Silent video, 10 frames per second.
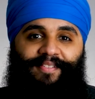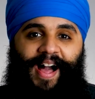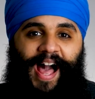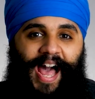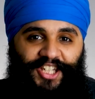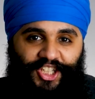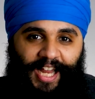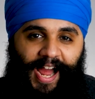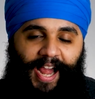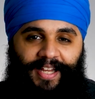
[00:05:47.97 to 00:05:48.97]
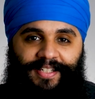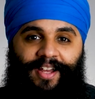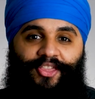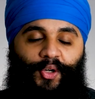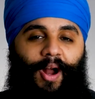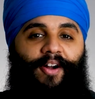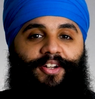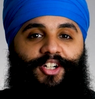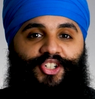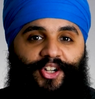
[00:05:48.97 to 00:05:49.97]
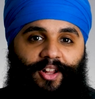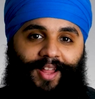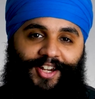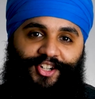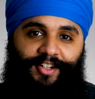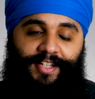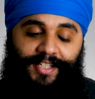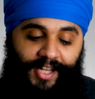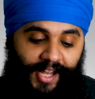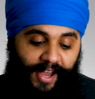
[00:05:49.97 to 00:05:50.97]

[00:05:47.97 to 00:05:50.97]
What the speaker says: hashtags throughout your journal entries.